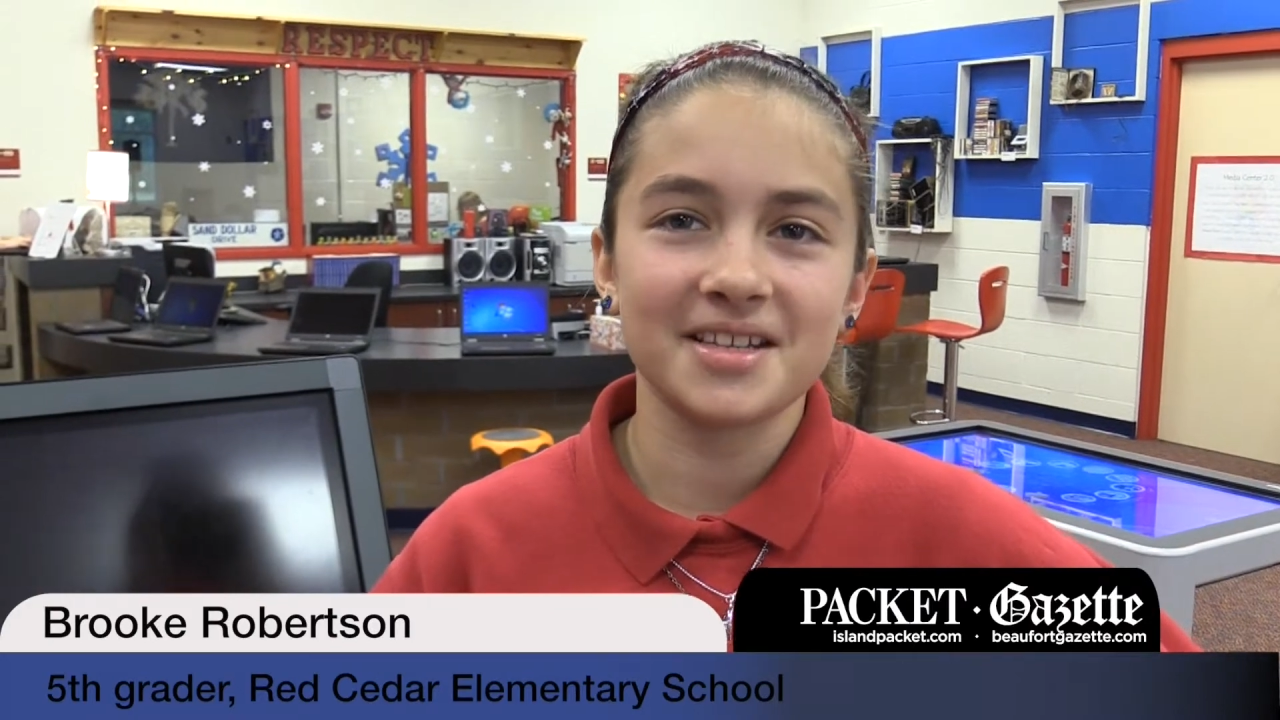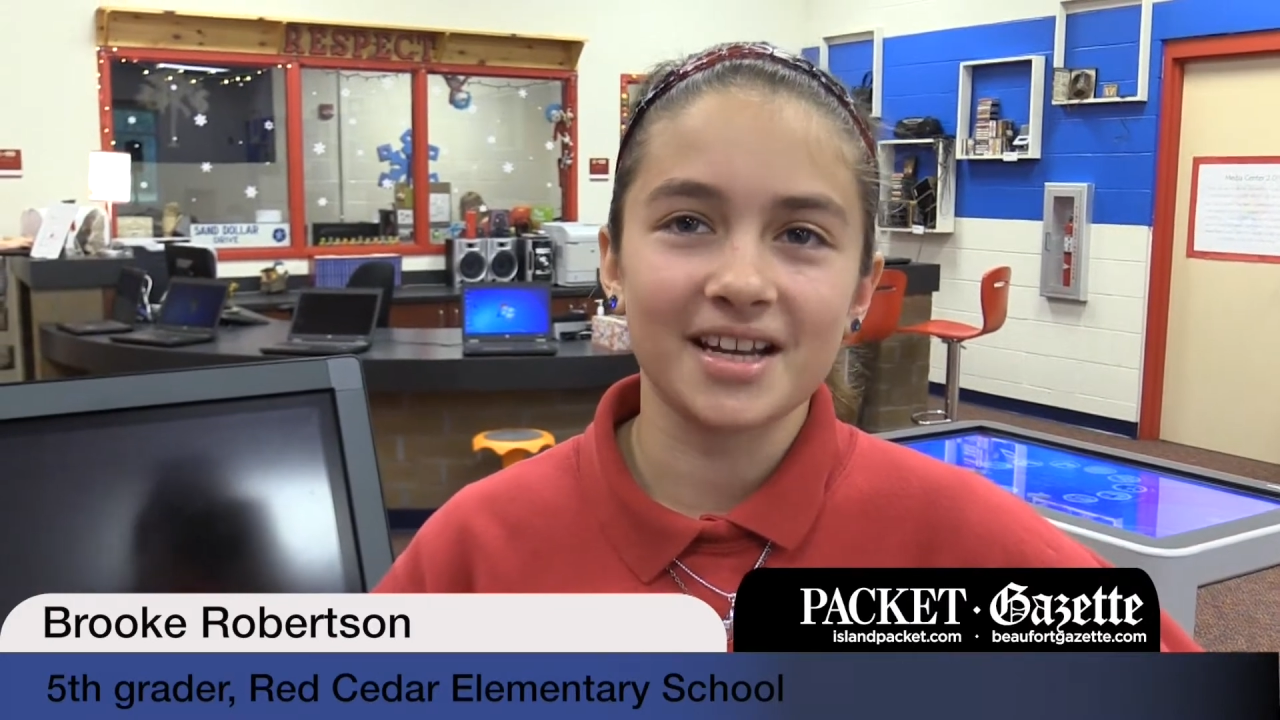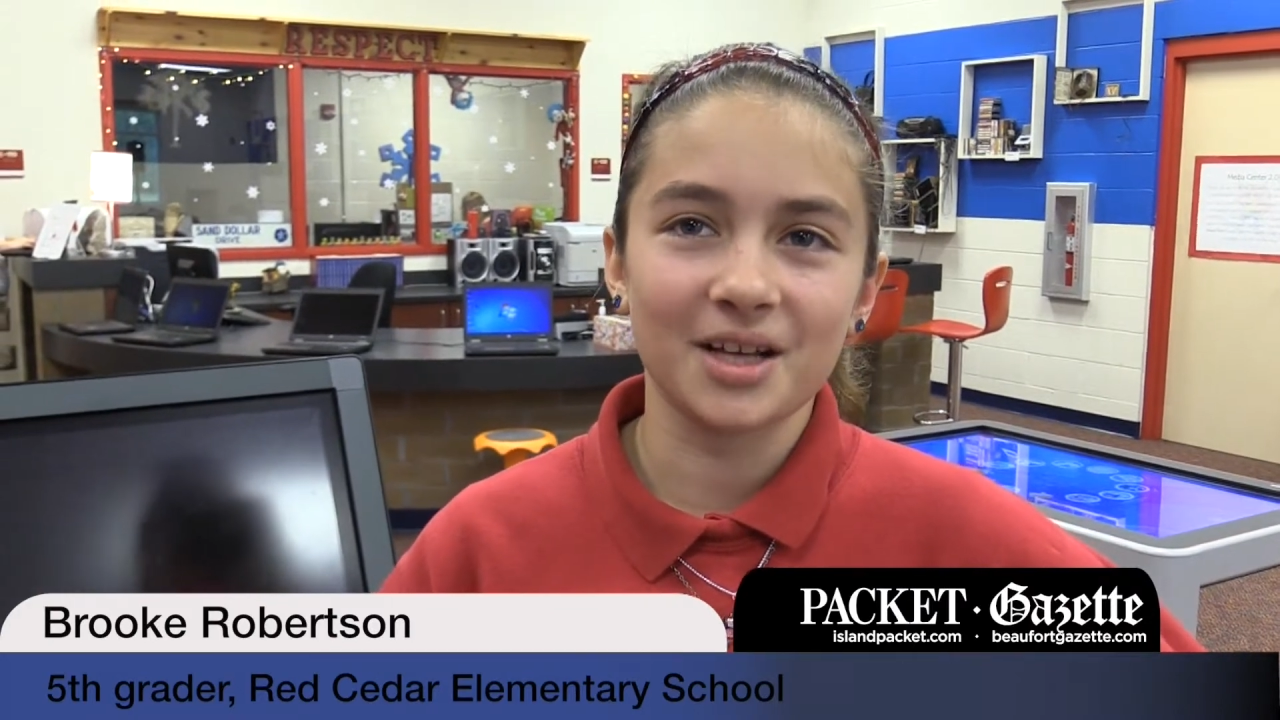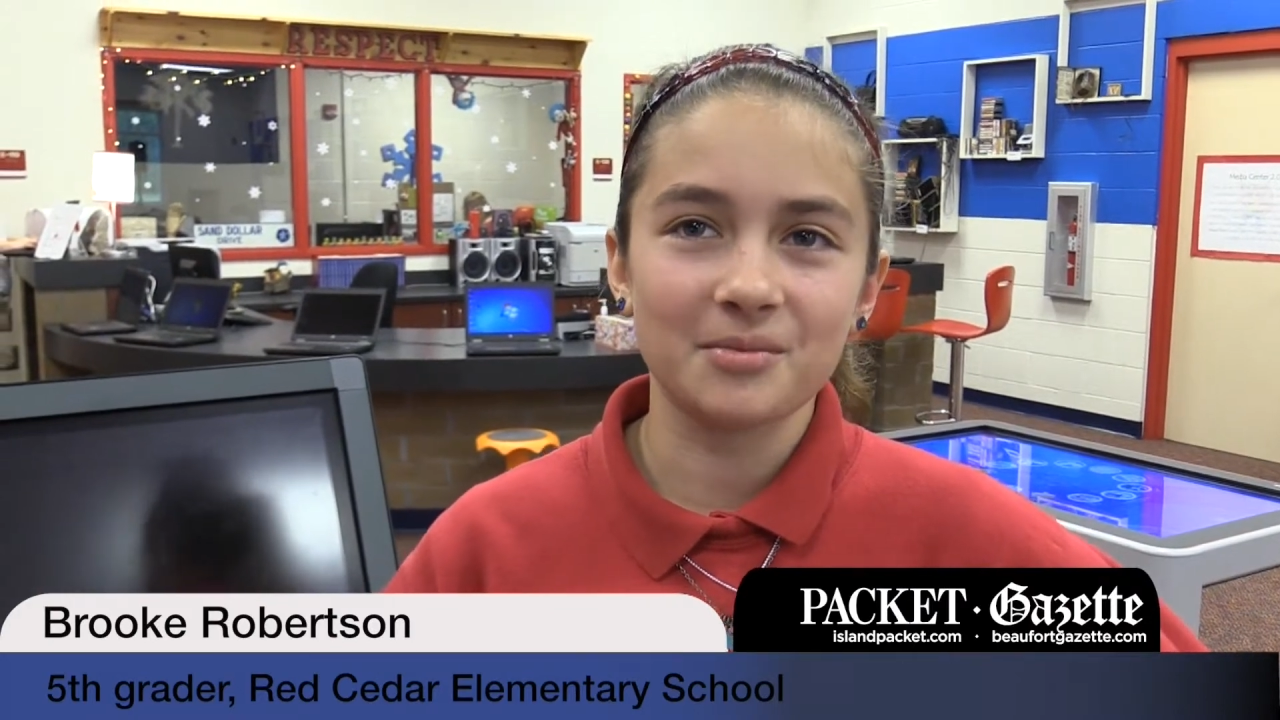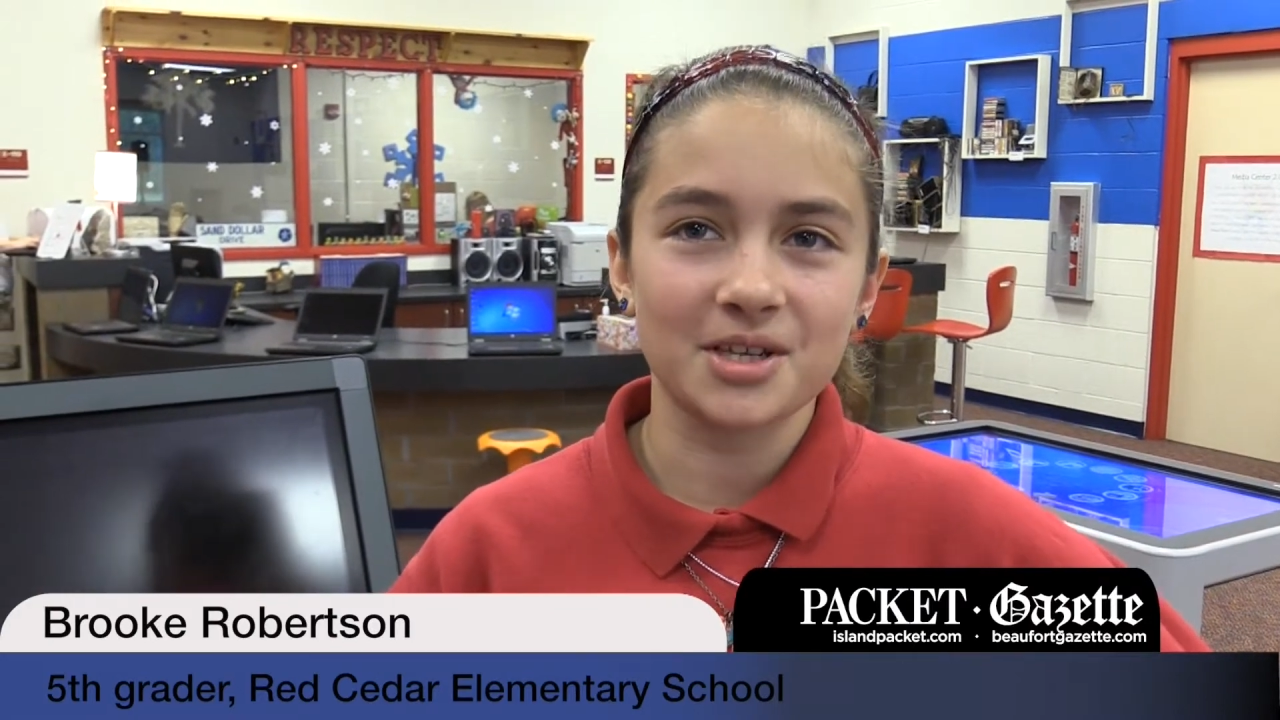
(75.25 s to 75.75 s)
it
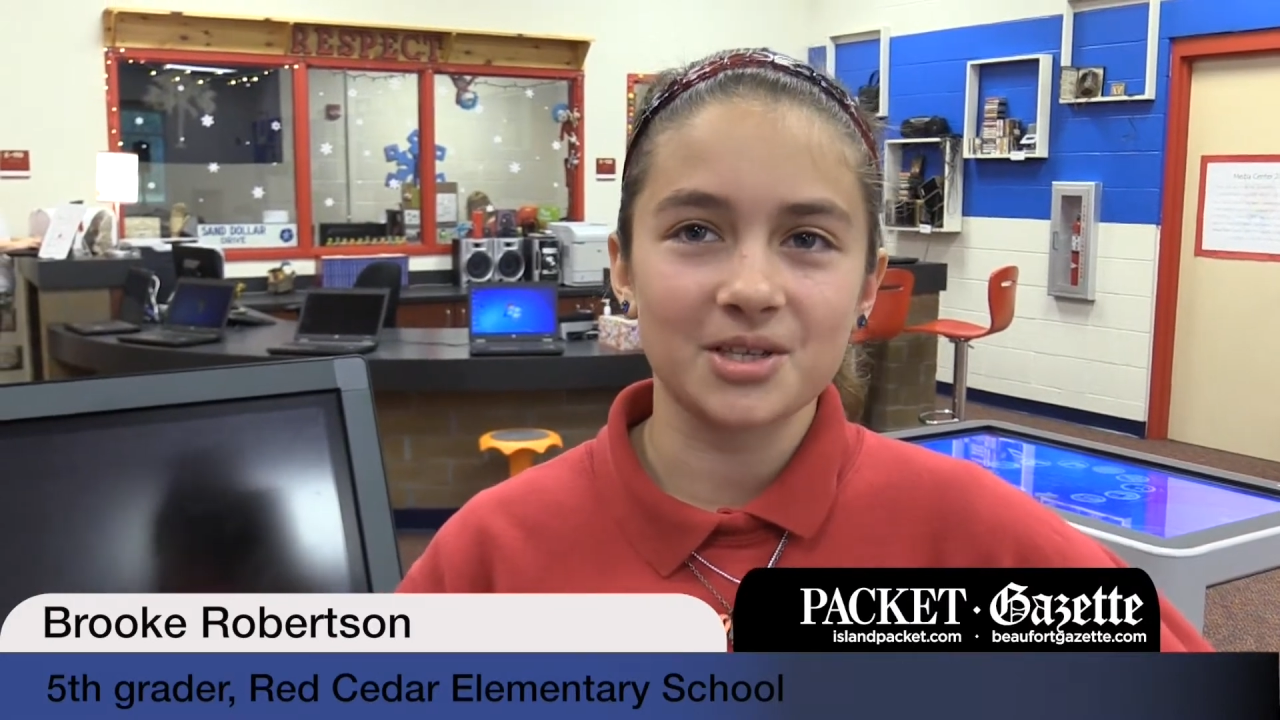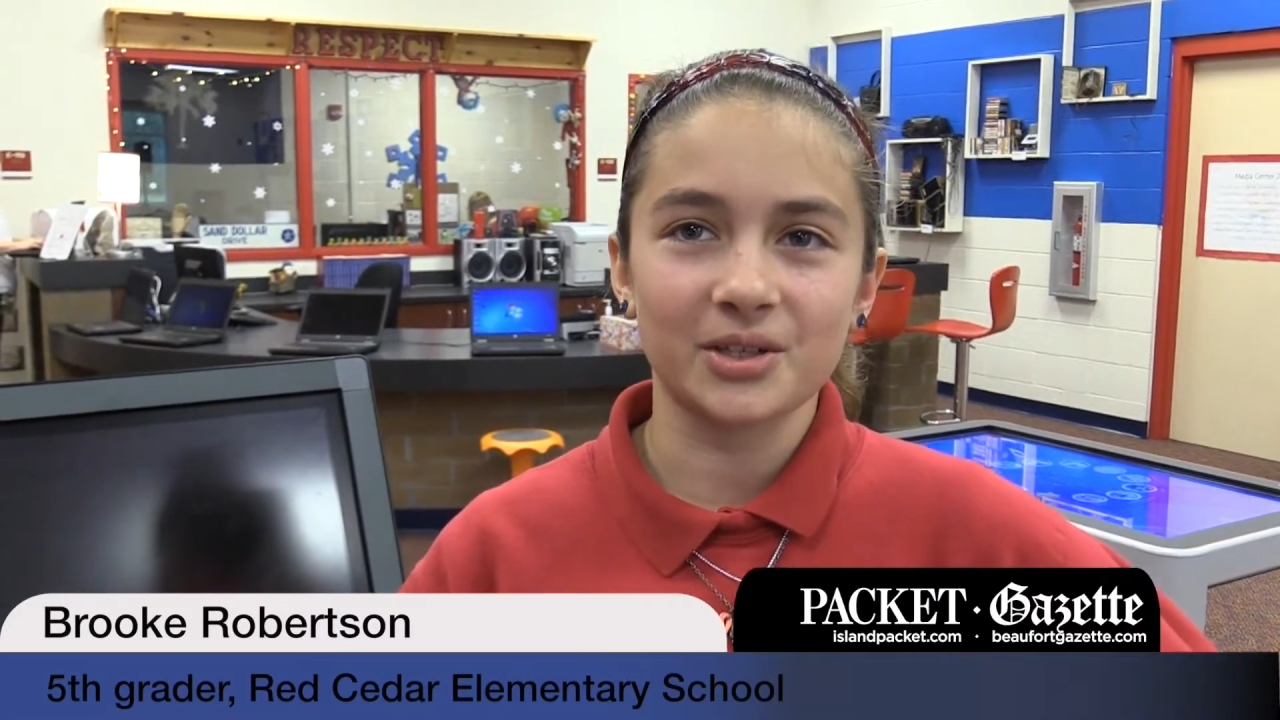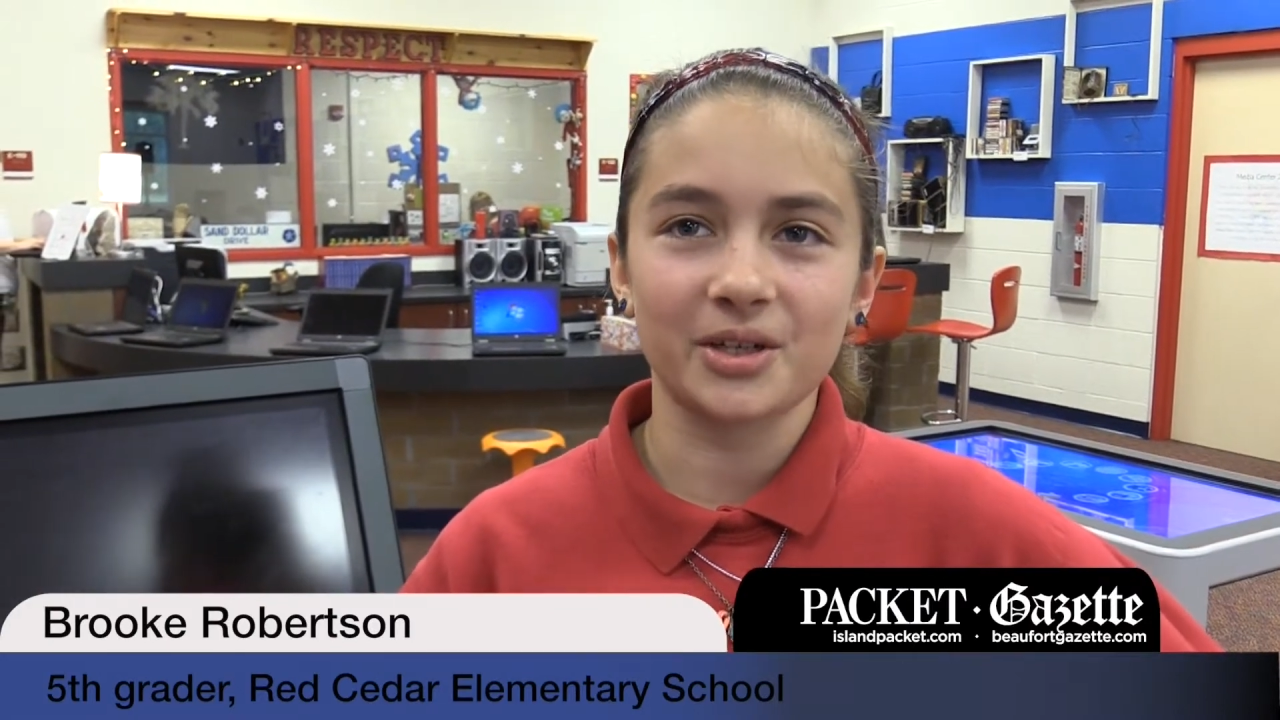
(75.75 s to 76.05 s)
helps us